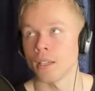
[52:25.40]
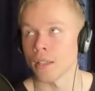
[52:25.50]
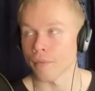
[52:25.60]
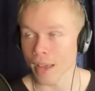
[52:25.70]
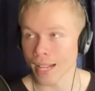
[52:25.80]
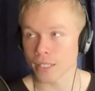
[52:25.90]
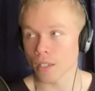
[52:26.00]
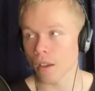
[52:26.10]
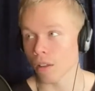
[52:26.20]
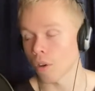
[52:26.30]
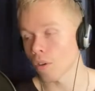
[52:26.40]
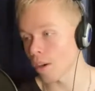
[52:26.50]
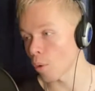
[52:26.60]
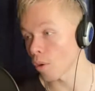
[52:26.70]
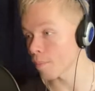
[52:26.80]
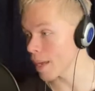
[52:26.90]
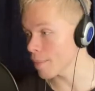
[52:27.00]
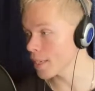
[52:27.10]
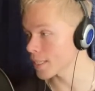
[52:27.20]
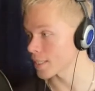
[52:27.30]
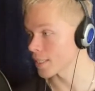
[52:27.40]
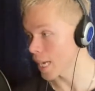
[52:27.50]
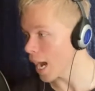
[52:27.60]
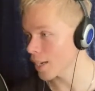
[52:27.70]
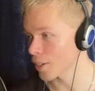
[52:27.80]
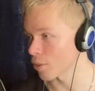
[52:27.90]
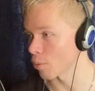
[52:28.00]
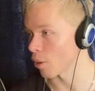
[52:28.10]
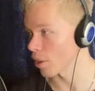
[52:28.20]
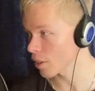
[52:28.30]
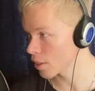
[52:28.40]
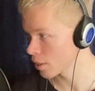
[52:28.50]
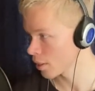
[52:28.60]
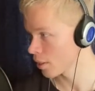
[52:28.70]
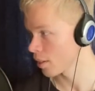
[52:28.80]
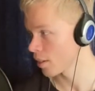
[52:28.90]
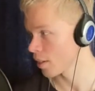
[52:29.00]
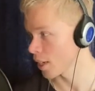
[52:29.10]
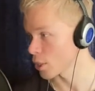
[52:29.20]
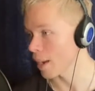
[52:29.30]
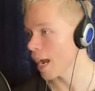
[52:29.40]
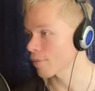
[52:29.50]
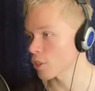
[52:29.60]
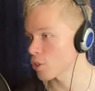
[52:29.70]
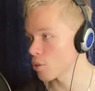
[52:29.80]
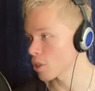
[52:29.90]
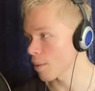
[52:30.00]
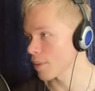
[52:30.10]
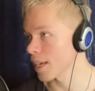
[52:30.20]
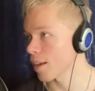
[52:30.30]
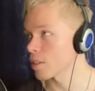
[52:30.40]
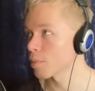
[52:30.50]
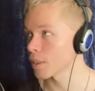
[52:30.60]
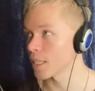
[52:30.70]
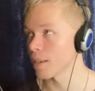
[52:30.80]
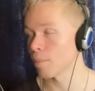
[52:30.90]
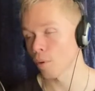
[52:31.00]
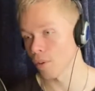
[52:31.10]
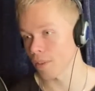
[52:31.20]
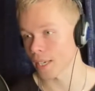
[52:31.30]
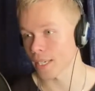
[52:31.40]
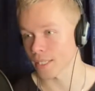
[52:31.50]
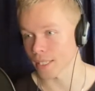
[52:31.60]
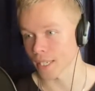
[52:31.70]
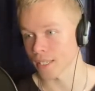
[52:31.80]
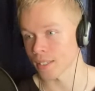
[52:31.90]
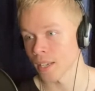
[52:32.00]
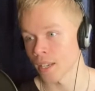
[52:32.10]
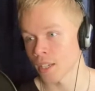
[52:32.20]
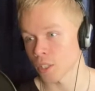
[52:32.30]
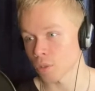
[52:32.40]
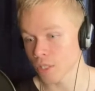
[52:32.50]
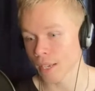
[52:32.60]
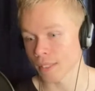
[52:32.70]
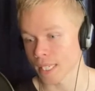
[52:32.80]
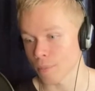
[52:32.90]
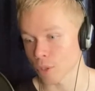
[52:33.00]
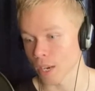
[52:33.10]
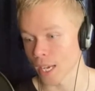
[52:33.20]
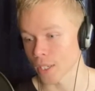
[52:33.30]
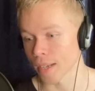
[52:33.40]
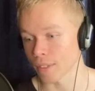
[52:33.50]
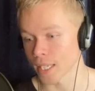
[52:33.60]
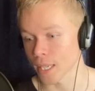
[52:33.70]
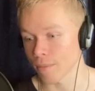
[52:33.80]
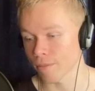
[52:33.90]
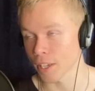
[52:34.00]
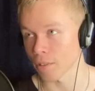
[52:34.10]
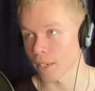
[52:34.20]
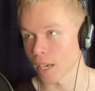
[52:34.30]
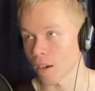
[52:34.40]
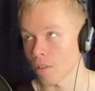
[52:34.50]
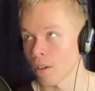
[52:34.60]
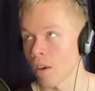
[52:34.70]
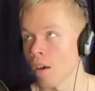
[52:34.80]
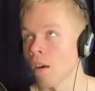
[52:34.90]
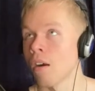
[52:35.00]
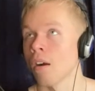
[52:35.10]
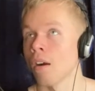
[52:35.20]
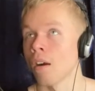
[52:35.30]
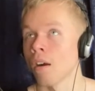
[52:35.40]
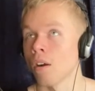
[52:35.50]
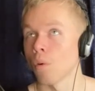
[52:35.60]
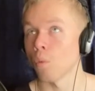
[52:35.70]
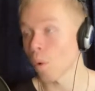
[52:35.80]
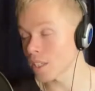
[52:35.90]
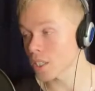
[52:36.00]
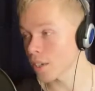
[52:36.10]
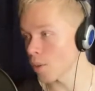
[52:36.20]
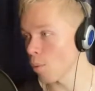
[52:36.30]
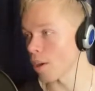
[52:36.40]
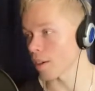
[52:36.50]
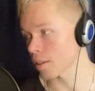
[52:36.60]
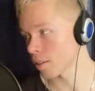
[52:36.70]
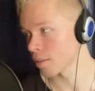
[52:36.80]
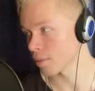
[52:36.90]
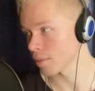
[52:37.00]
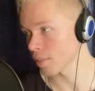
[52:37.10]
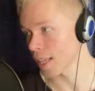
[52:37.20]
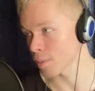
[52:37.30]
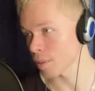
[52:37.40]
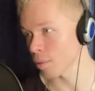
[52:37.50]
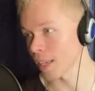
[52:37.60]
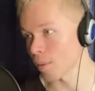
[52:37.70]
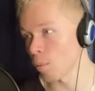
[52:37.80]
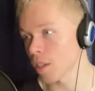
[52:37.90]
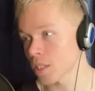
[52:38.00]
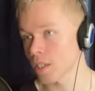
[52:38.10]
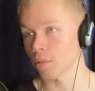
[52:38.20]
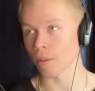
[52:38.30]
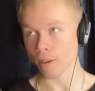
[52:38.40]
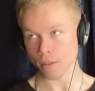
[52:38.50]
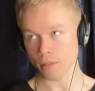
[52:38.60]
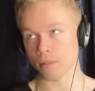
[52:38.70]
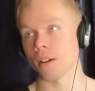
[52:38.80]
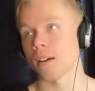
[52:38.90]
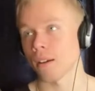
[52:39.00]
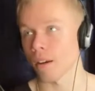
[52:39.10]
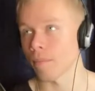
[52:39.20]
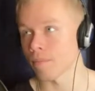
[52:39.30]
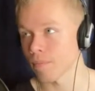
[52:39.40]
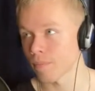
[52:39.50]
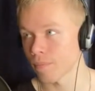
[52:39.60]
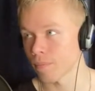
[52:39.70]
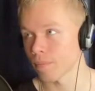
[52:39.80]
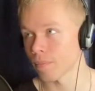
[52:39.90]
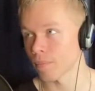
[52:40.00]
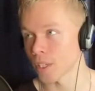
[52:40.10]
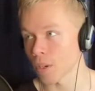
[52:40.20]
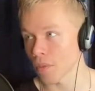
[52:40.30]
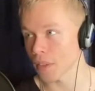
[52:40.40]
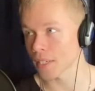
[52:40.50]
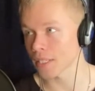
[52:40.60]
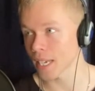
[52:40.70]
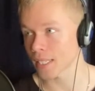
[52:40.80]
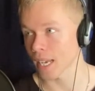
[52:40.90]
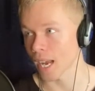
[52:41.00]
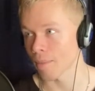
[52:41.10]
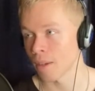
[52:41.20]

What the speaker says: That's all. Or maybe it's not going to work, and you have to do something else. But the important thing is you just have to keep trying, and you have to keep figuring out what's going to work. That's what's going to work. You know, and things take time.